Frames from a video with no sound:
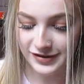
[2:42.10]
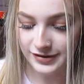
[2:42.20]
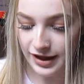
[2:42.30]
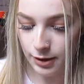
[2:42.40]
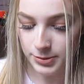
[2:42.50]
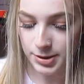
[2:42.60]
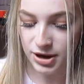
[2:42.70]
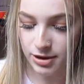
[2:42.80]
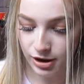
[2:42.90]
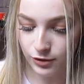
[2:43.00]
that would be a B
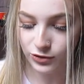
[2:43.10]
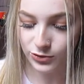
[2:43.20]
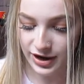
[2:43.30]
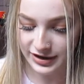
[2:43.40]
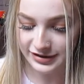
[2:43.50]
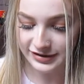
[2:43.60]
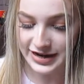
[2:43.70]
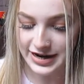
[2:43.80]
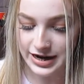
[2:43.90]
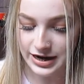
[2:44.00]
in my coursework and a
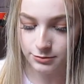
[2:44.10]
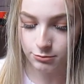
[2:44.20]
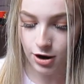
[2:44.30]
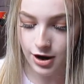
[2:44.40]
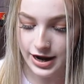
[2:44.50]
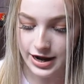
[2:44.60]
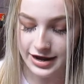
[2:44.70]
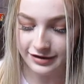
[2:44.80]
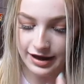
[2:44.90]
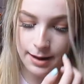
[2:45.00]
C in my
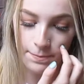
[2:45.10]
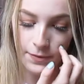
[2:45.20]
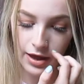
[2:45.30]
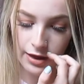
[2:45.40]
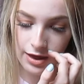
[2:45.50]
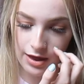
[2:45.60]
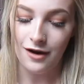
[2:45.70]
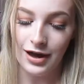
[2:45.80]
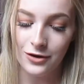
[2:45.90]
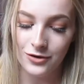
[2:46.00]
exam.
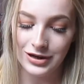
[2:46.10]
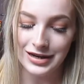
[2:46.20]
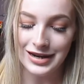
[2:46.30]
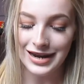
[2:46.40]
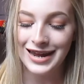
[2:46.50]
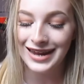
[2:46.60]
I got an E